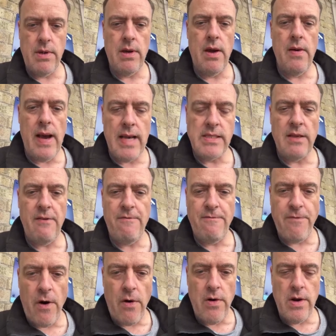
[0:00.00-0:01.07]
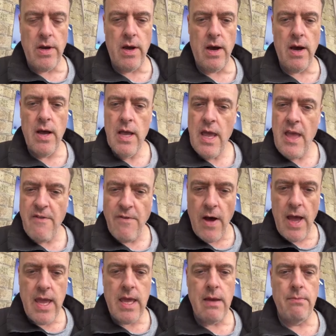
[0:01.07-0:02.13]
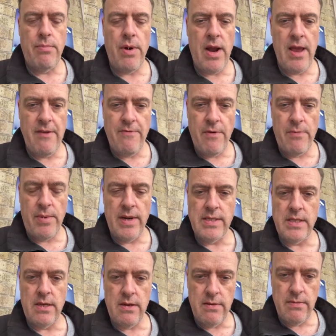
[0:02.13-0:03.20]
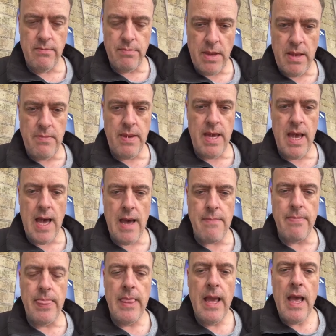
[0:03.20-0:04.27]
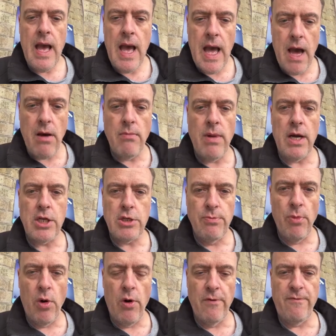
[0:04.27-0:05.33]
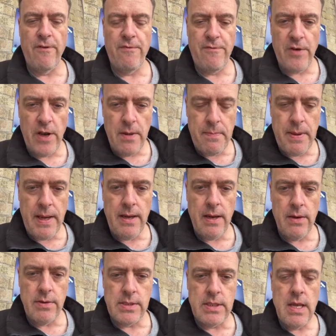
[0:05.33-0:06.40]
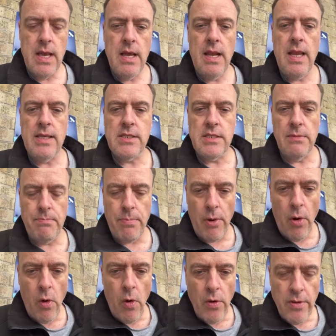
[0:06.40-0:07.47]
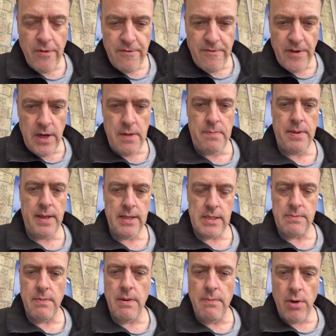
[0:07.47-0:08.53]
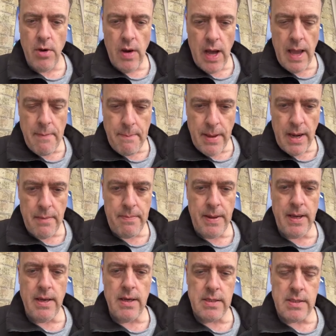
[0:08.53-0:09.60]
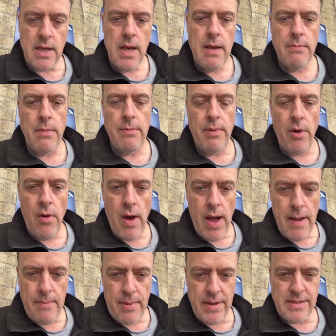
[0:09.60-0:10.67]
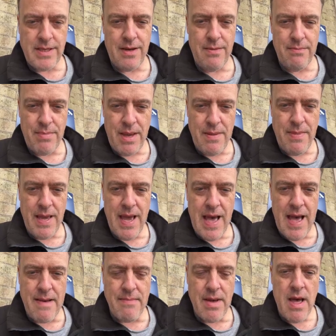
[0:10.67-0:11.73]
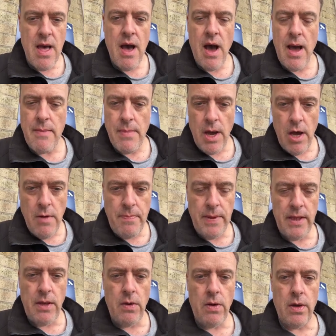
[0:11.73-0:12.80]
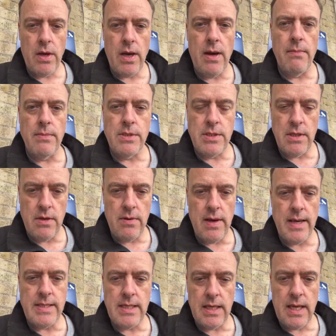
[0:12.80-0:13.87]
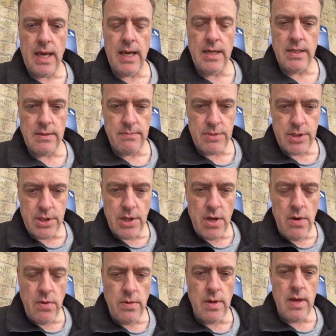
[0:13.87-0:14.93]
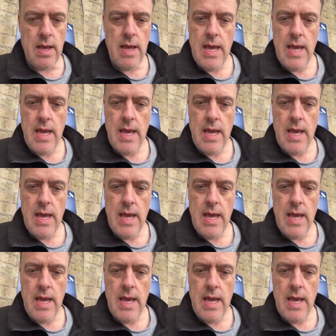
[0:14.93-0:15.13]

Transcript: You know, as a foreigner, if I can pray for President BBM, how much more for Filipinos? Let's support the Philippines. Mabuhay Pilipinas, mabuhay President BBM. I'm hoping you can come to the United Kingdom soon.